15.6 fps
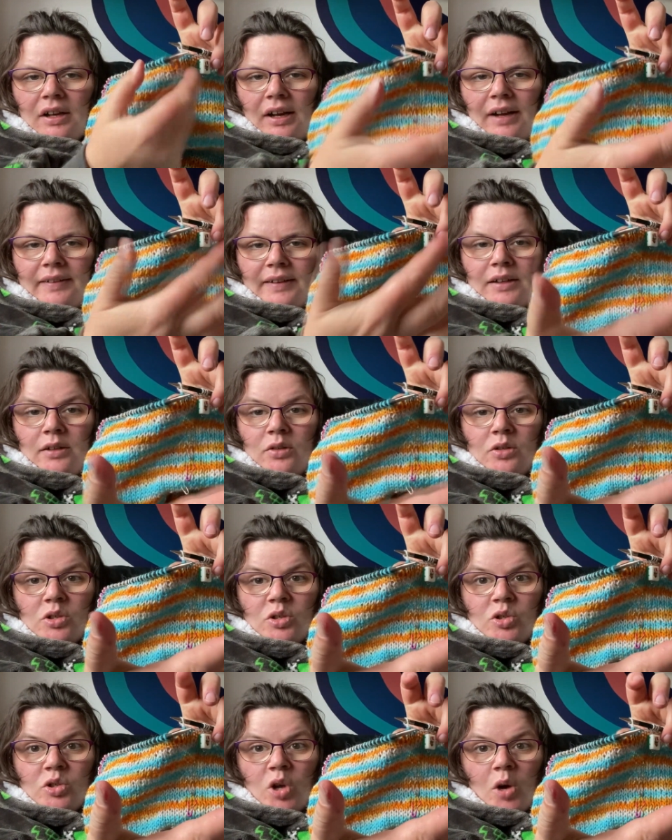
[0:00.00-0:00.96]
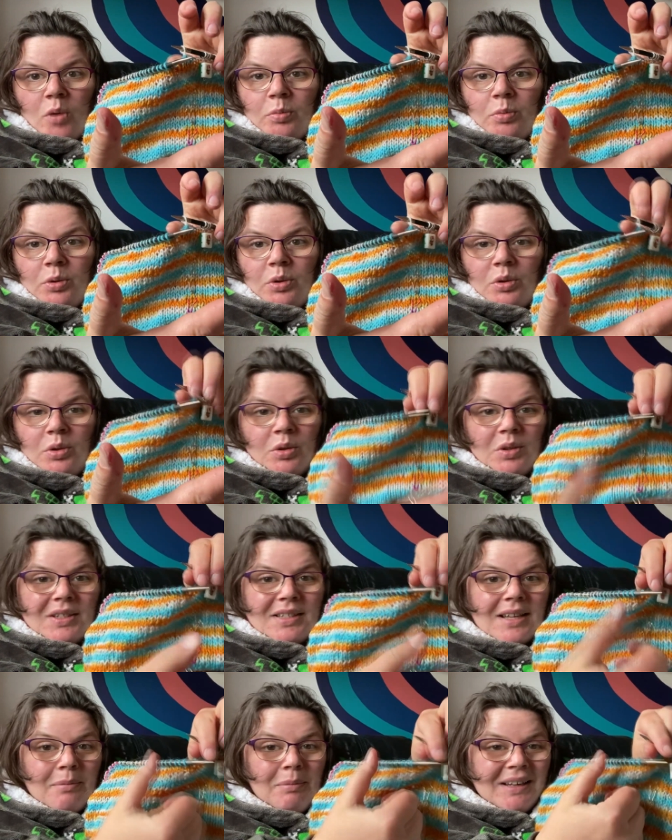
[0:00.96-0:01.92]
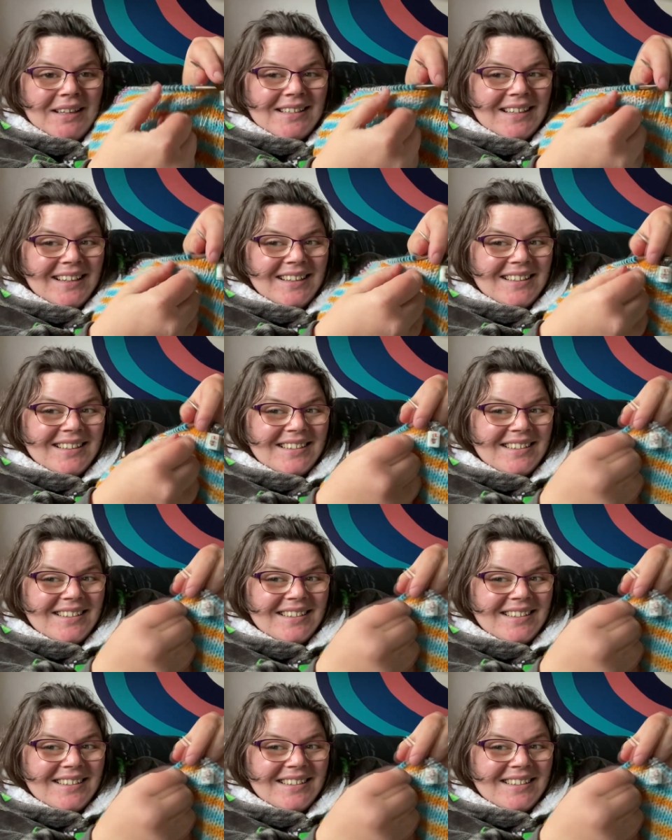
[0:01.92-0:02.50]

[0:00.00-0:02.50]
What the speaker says: and then it'll just stop. Does that make sense?